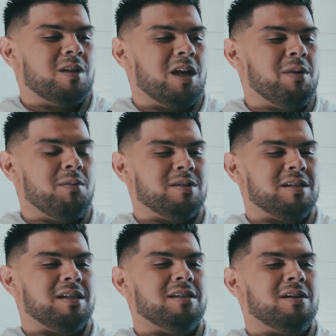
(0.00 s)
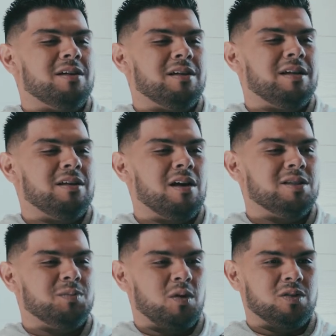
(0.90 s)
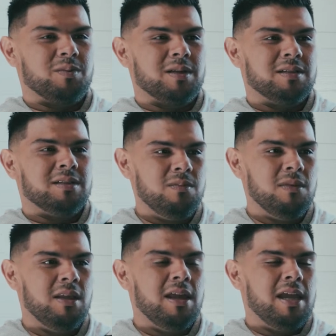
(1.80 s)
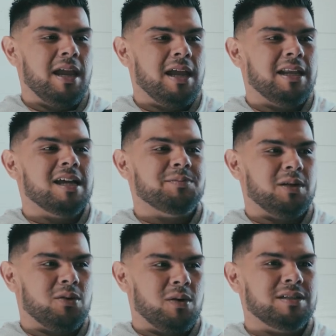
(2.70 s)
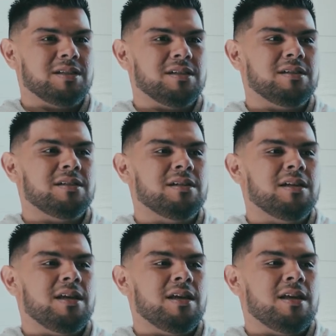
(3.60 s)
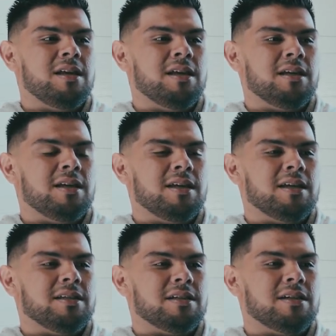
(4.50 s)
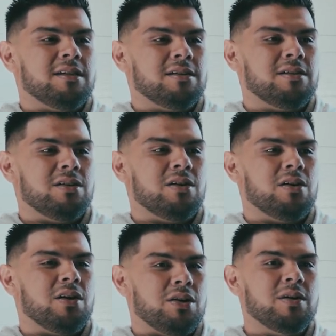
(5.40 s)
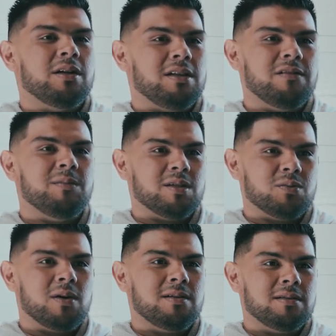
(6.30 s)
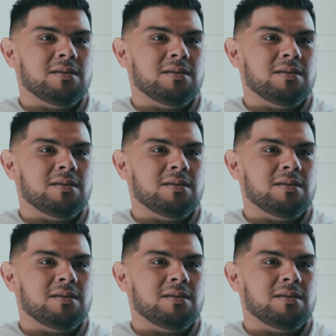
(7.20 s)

remember sitting there, and God spoke to me, and He asked me a question. He said, "Are you going to leave me as well?"